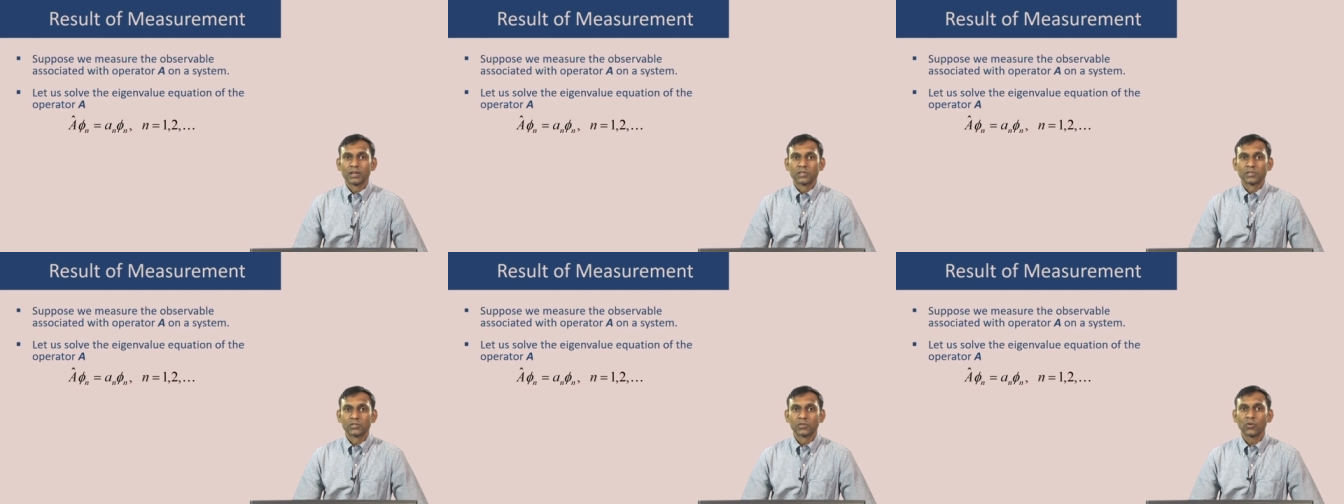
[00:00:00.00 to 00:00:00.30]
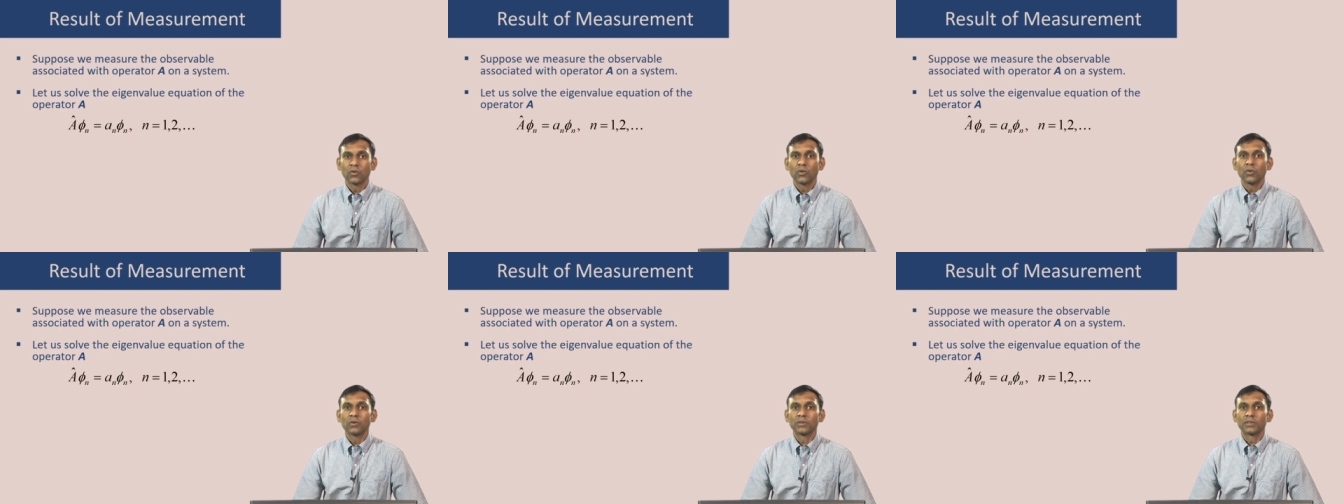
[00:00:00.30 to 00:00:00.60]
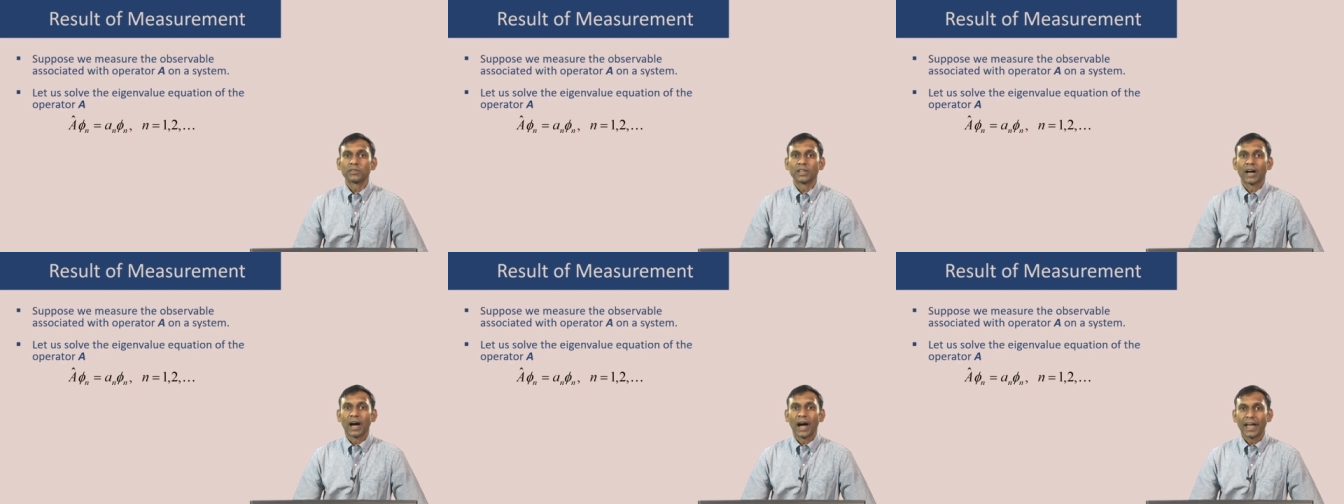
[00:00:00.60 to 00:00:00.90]

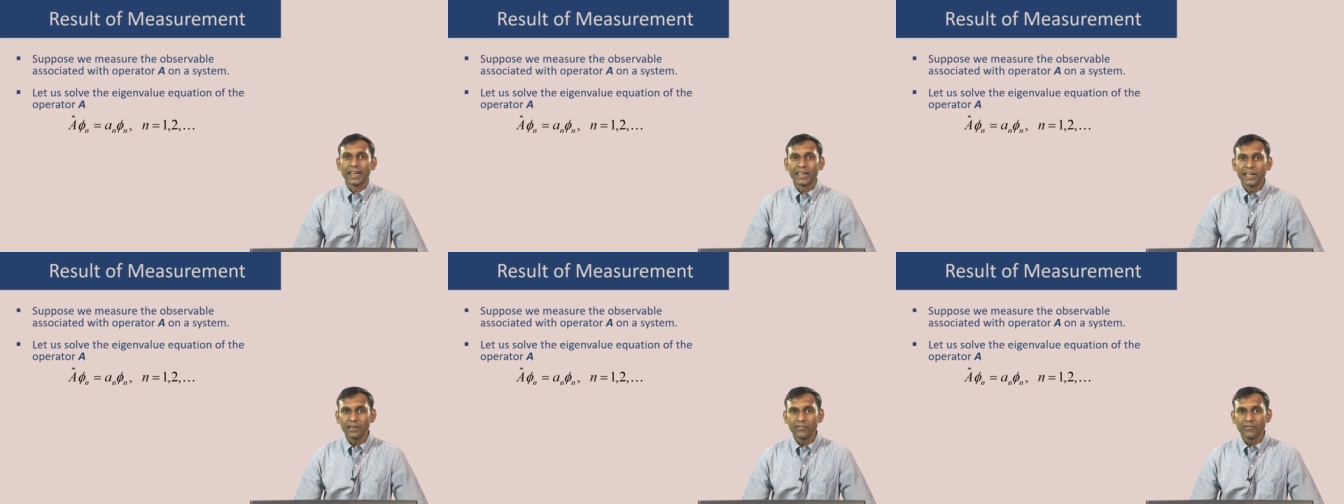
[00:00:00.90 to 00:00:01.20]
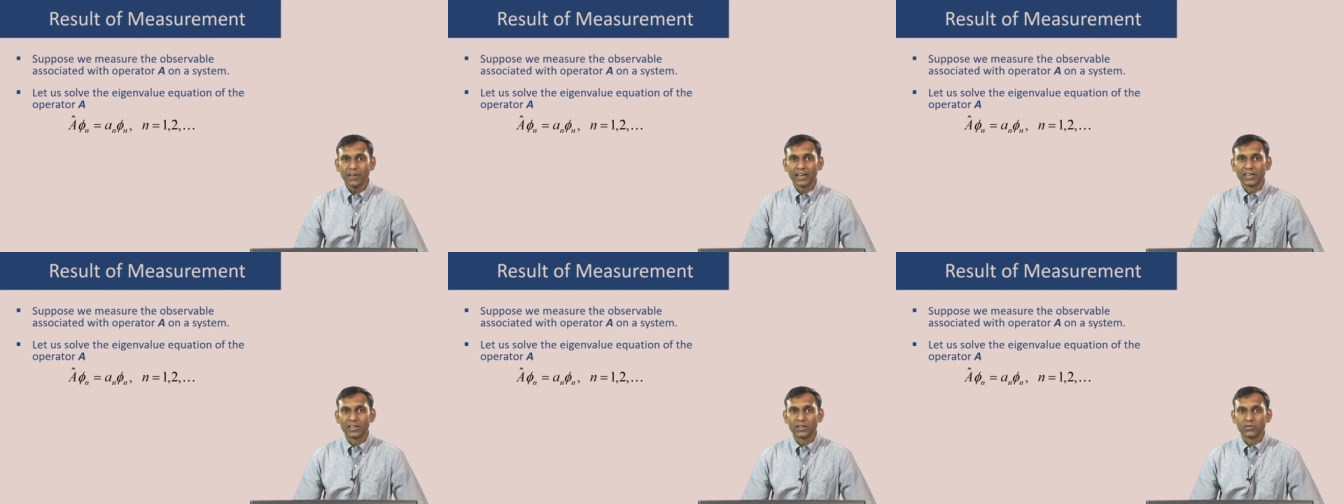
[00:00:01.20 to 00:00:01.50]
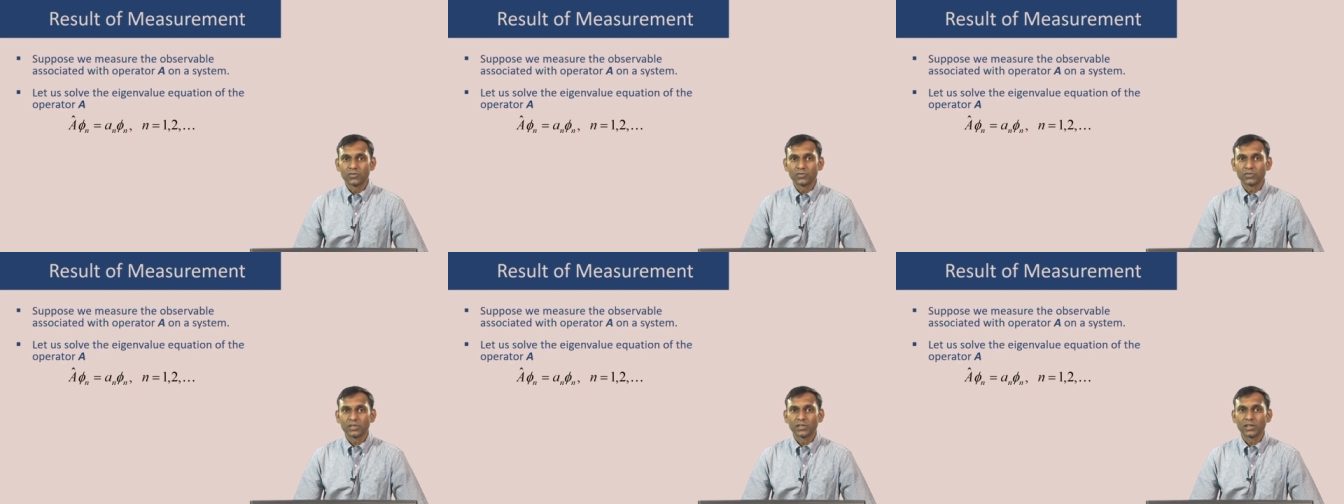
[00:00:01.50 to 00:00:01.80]
So, the
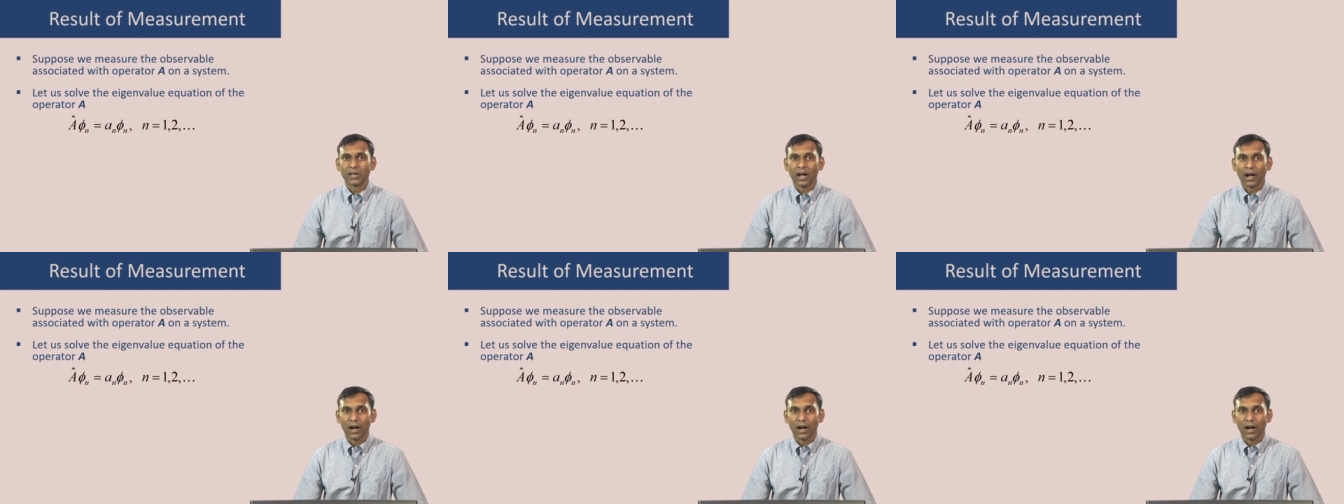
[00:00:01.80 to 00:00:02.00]
eigenvalues